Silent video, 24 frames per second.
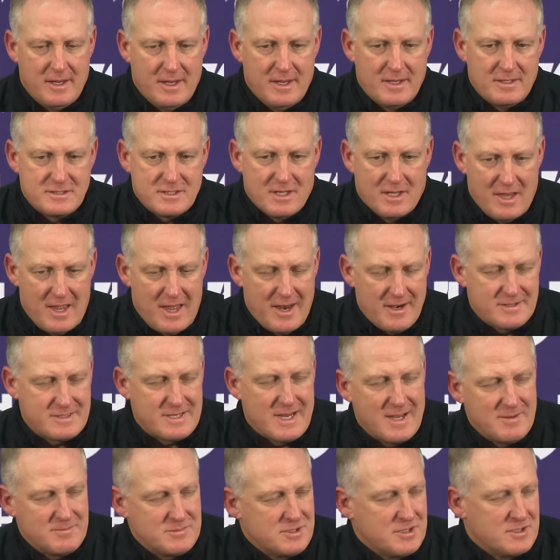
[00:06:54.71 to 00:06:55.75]
it's a lot of
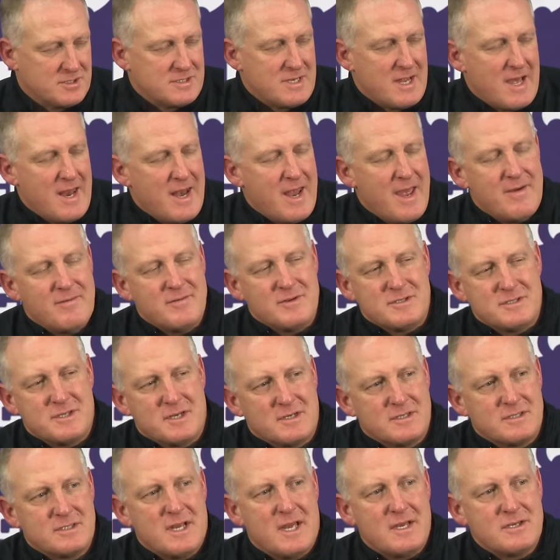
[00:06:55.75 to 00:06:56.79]
times just not having
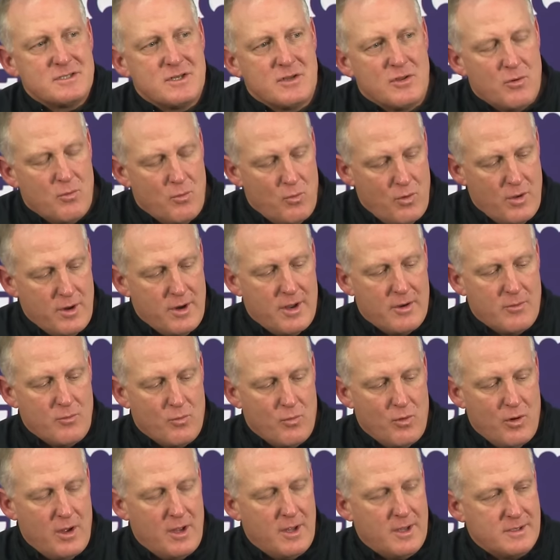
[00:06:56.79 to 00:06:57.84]
success in the one on
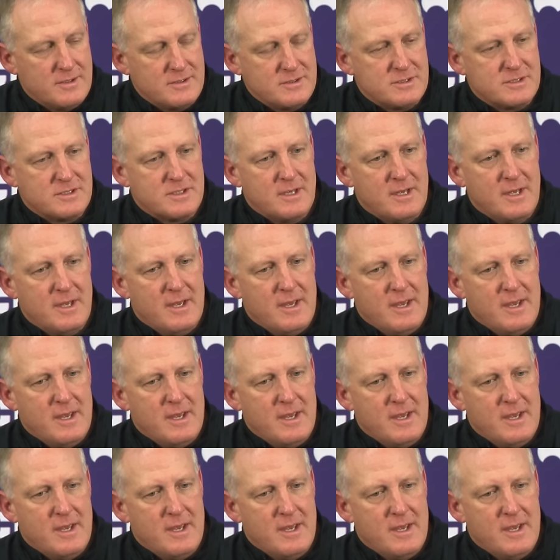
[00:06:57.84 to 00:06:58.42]
ones.